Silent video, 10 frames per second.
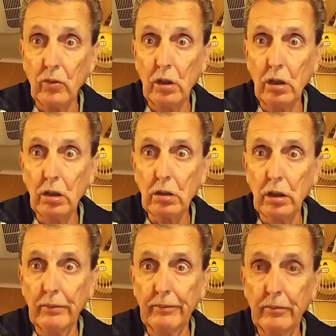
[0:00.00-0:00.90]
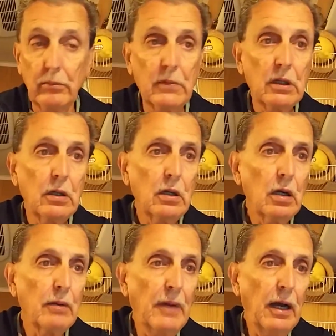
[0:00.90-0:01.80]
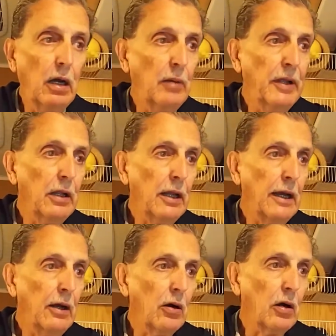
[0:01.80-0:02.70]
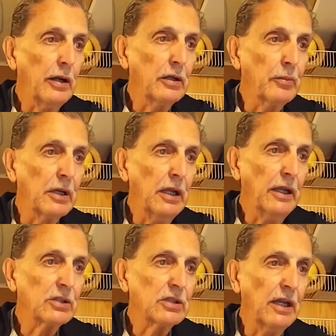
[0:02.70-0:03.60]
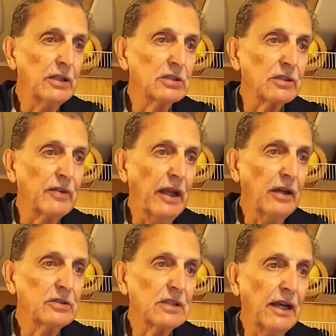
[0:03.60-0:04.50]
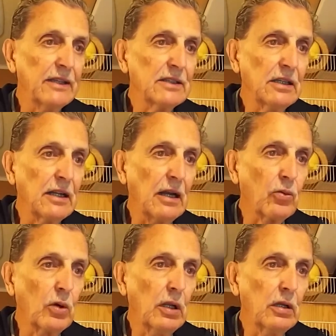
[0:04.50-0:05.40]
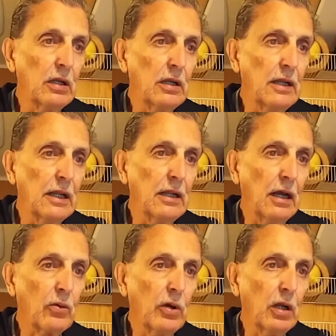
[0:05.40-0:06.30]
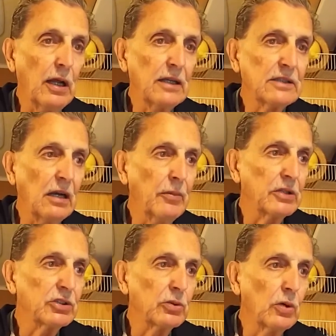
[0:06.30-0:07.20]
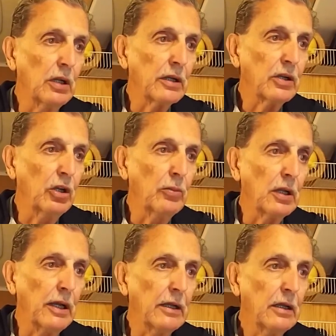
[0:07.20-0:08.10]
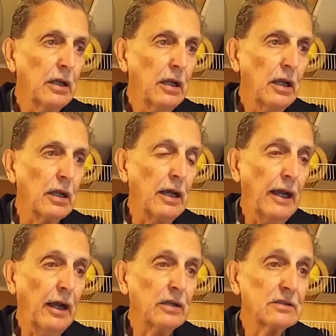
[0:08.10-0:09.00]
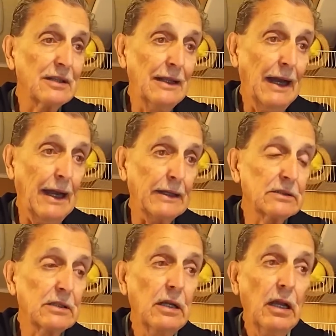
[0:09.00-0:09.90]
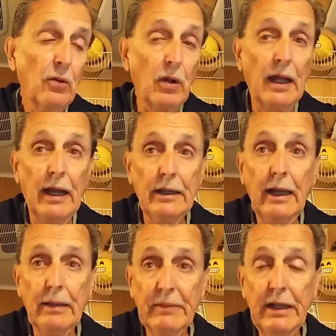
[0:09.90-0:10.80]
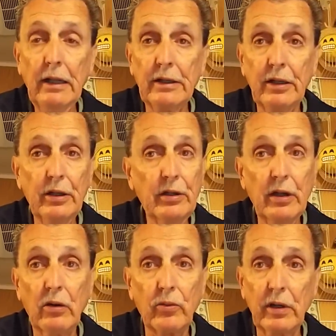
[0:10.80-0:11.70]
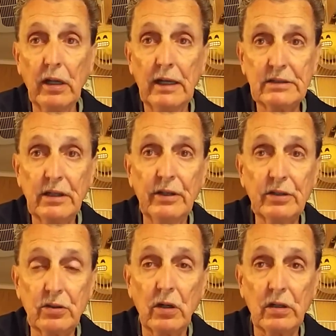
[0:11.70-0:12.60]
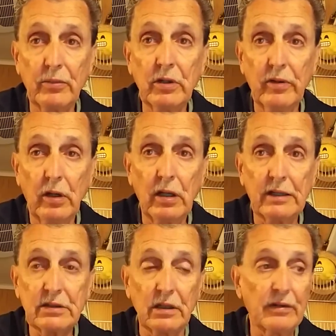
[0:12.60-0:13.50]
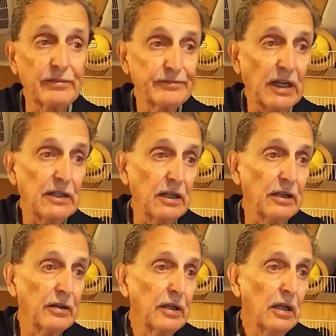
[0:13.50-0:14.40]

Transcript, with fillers: Welcome. My hubby and I are in the beginning stages of downsizing and I really did not realize how much you really accumulate in a house. Yikes. Well, I, am telling you, you don't realize till you start to move all that stuff. I tell you.